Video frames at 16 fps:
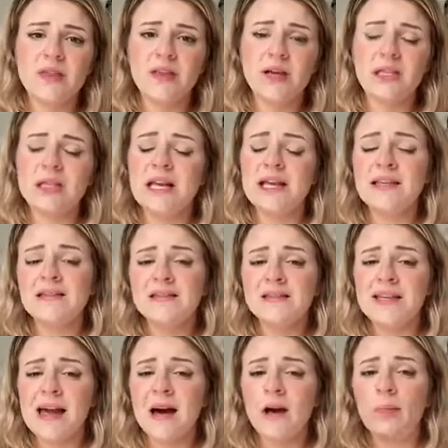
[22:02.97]
the client's
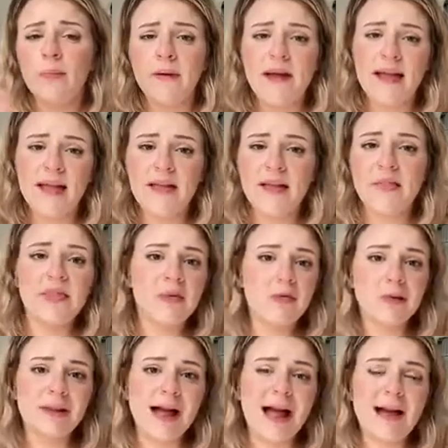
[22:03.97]
scalp and the
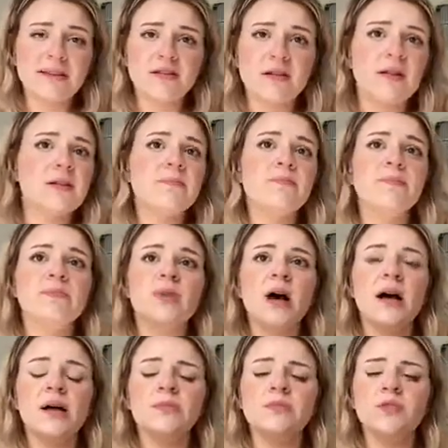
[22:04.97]
relaxer.
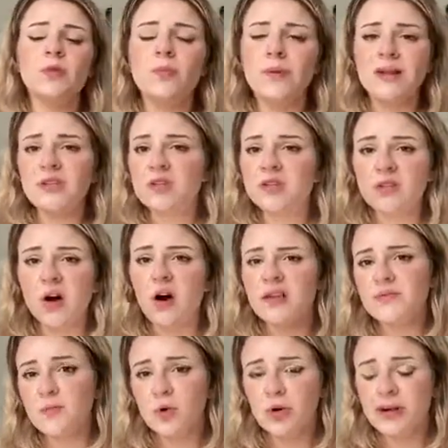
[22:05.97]
So it might just
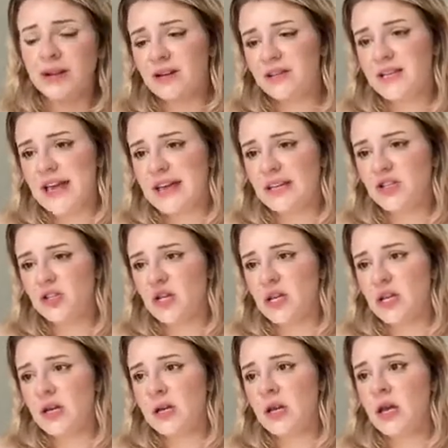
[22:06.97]
cause more
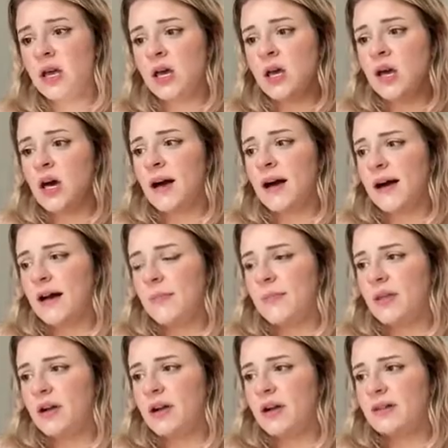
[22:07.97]
irritation.
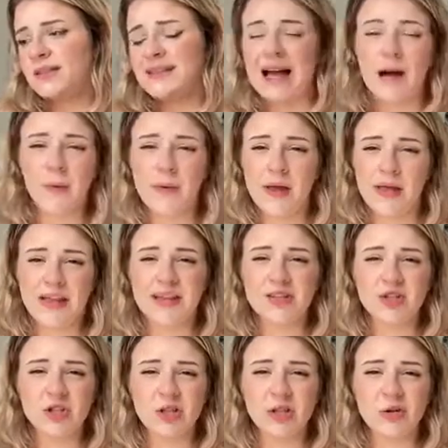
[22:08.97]
Their scalp might
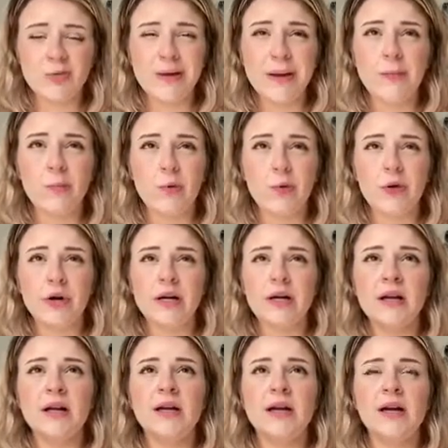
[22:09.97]
itch a little bit
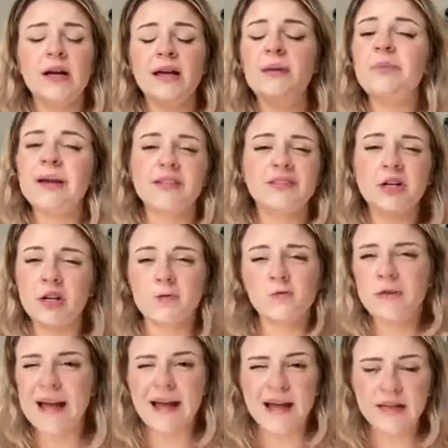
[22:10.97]
more. It might turn
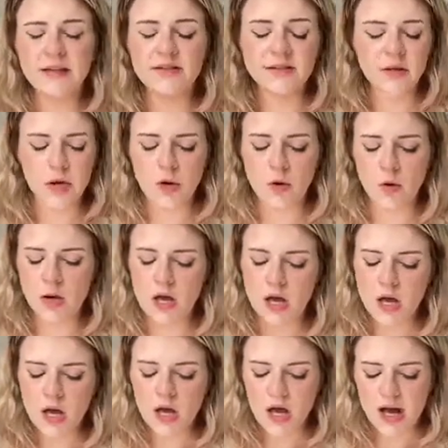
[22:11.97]
red. So
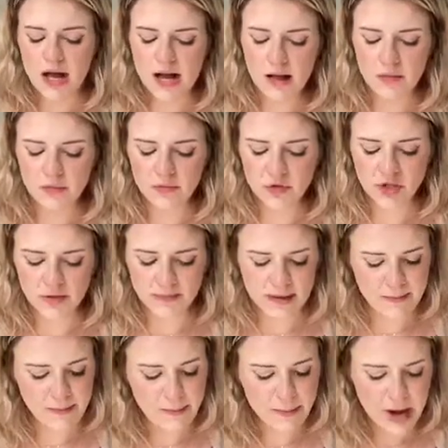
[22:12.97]
just
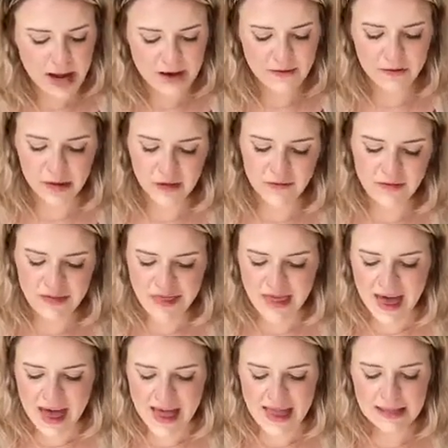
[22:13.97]
be mindful of
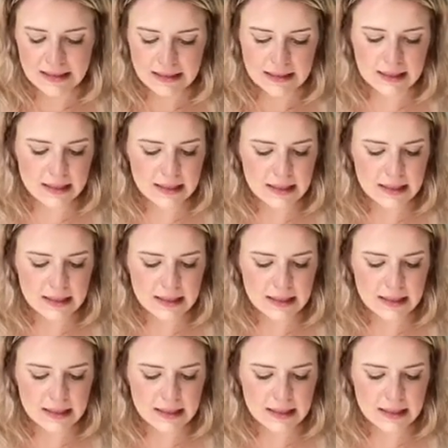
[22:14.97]
that.